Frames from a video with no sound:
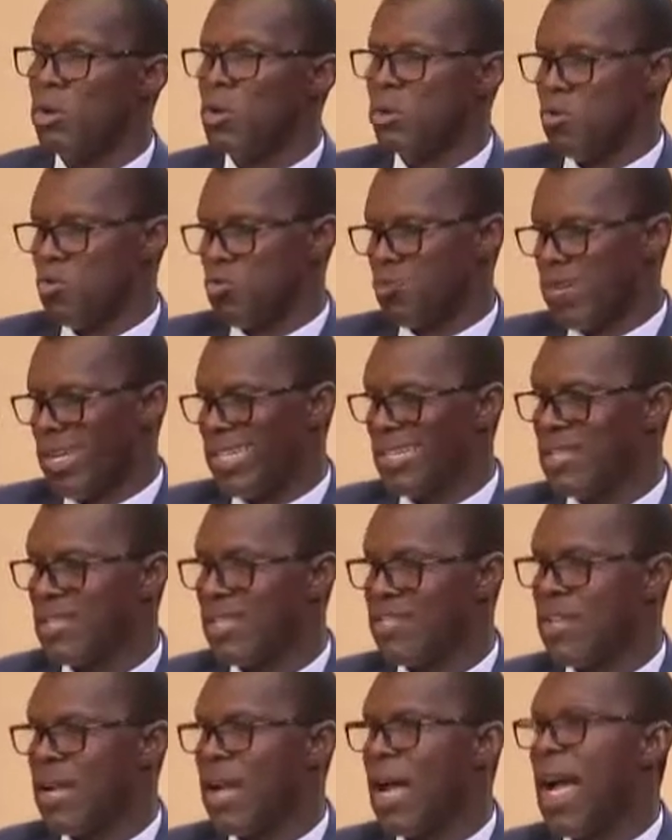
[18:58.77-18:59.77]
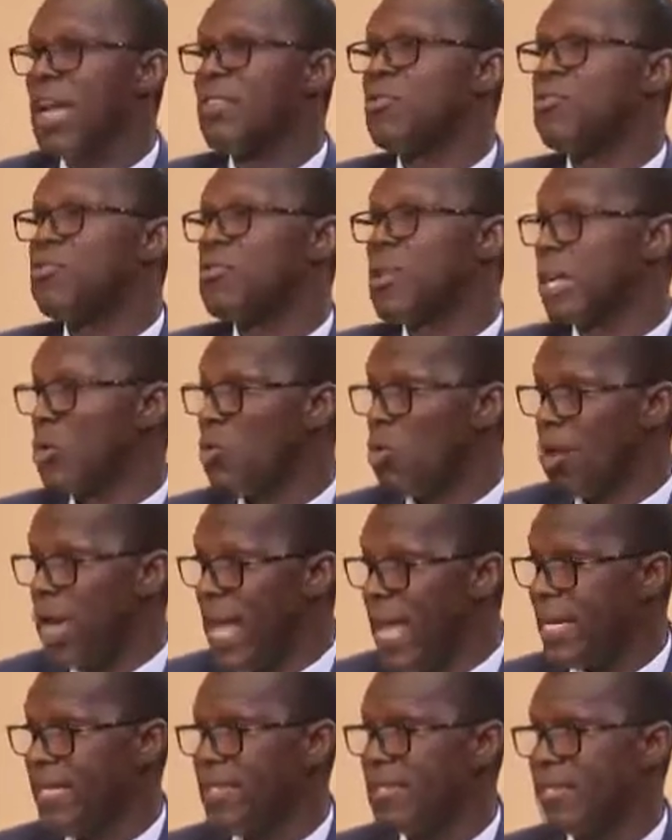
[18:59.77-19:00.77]
to register and to
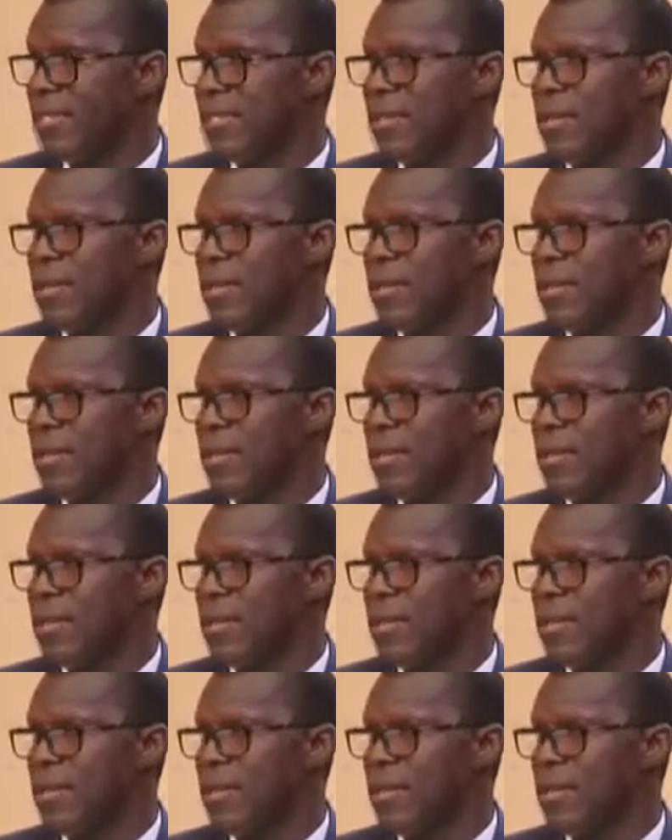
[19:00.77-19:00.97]
regulate